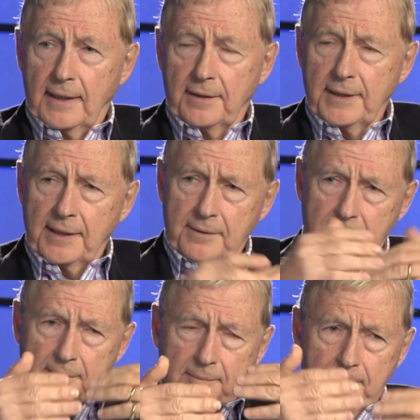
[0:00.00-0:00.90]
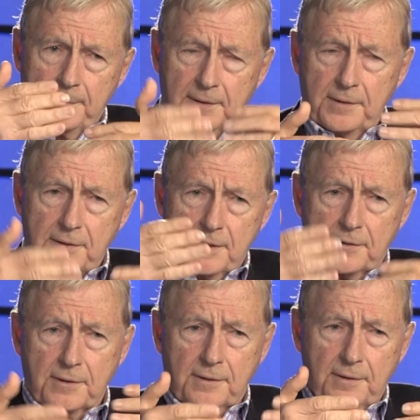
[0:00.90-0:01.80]
and that produced a
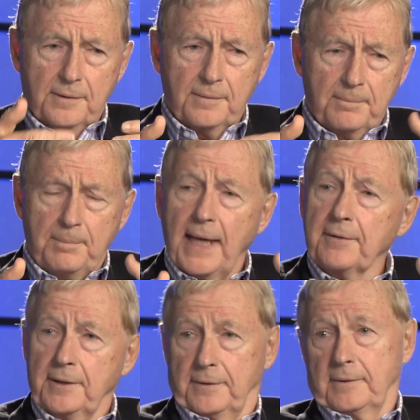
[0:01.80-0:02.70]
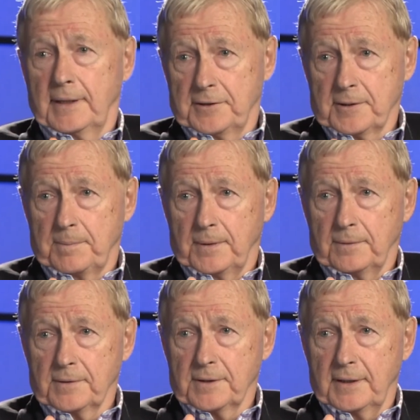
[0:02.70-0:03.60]
certain barrier, I
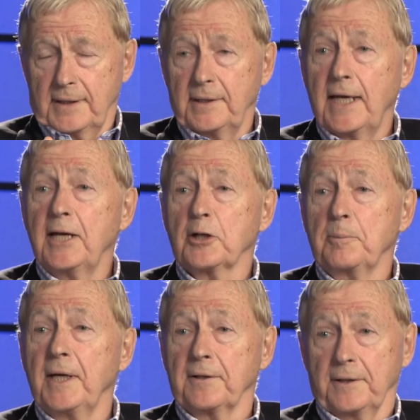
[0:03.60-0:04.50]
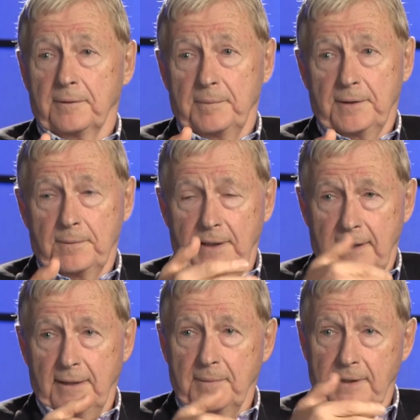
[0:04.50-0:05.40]
suppose, an air barrier between
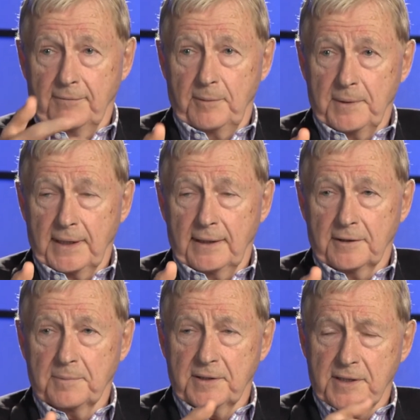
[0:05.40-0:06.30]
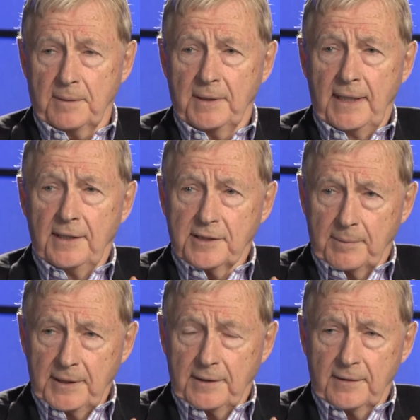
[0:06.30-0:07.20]
him and everybody else. But
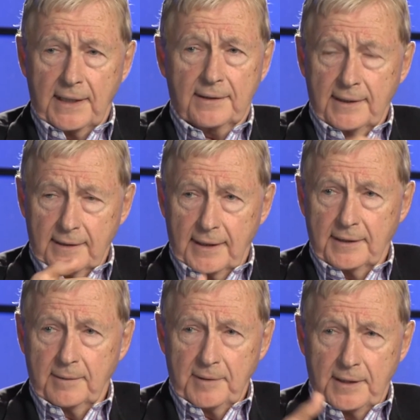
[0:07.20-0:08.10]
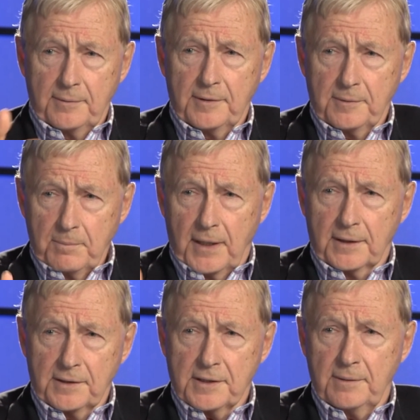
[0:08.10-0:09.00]
somebody did that. They liked him because he was
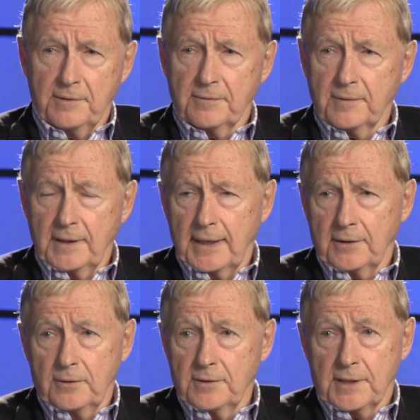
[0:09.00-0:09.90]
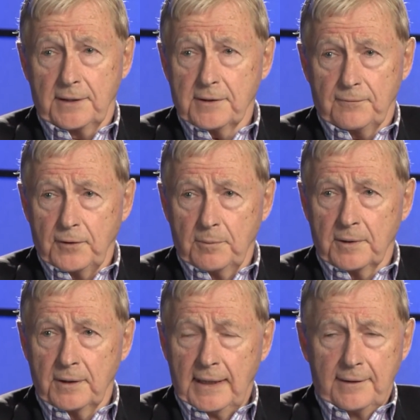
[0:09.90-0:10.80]
modest. He had a good sense of
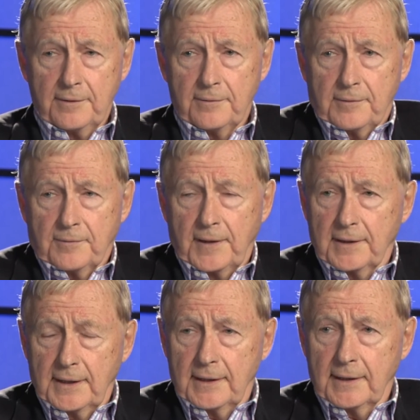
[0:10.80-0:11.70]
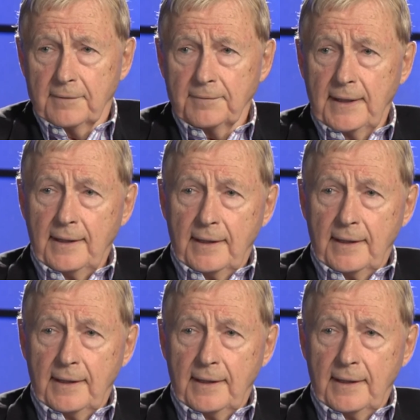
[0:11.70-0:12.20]
humor. He was friendly enough.